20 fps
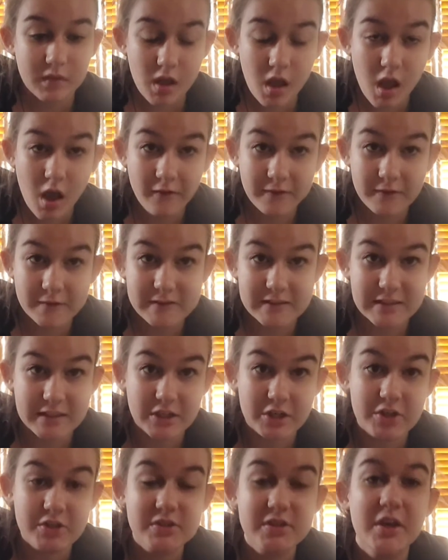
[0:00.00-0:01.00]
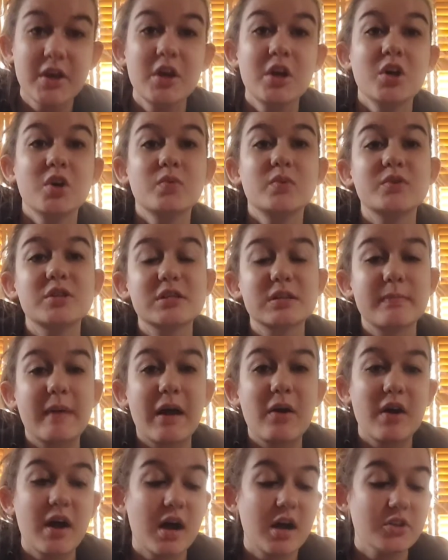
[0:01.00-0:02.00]
off of stickers, which is
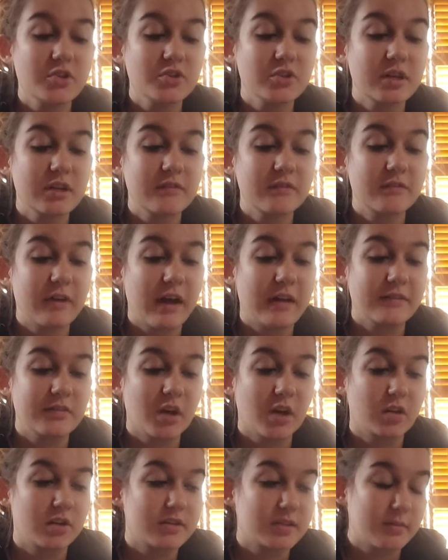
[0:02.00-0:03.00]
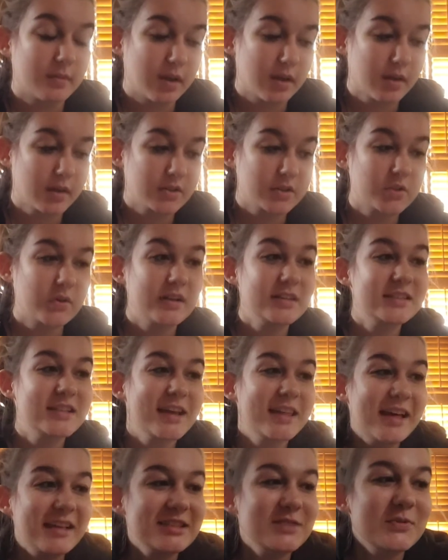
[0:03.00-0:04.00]
about $105 a month. So I'd
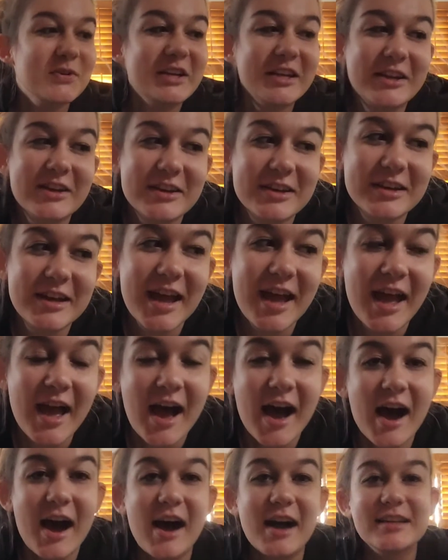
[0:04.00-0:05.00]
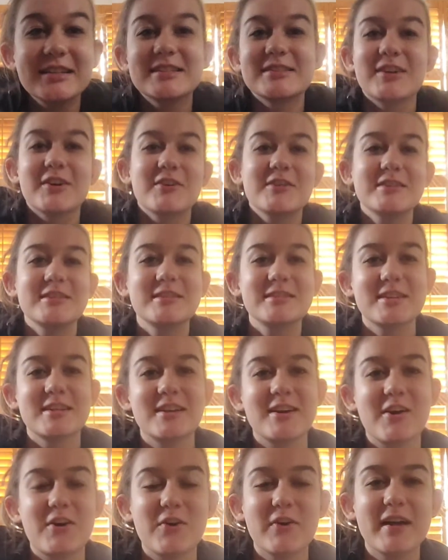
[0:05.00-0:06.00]
say that's pretty good. I started,
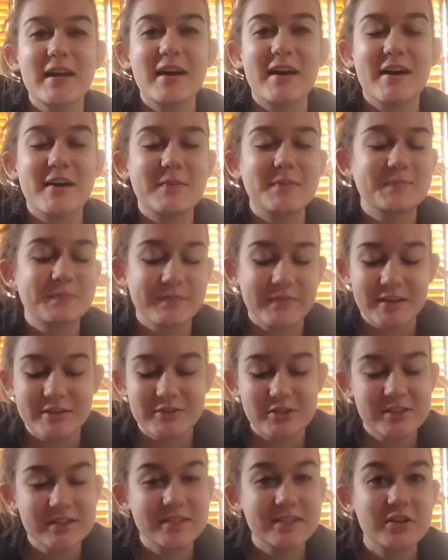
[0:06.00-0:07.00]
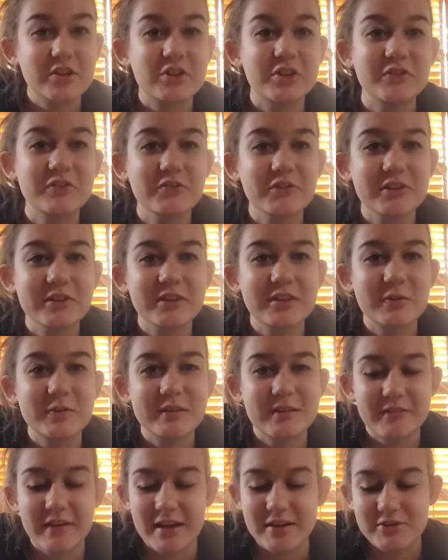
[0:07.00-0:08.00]
just good for a little
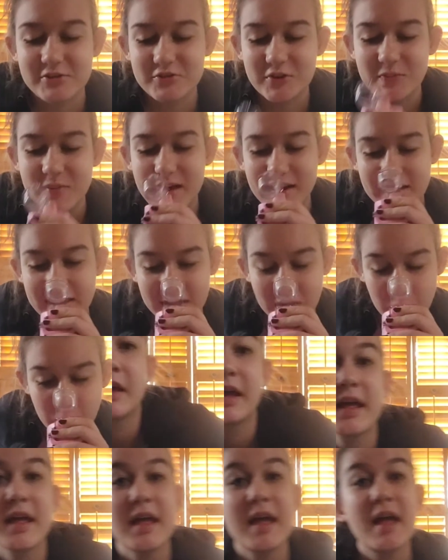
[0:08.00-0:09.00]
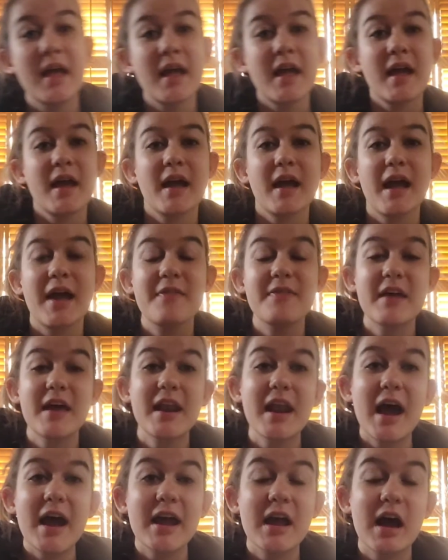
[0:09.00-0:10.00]
bit of extra money. And then I